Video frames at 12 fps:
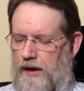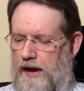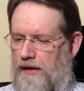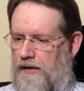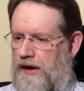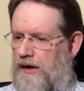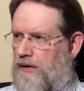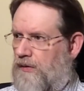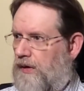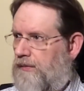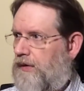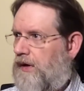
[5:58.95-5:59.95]
gowning
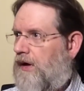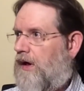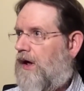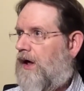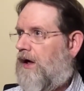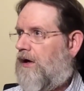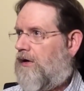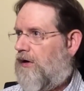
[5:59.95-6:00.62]
equipment and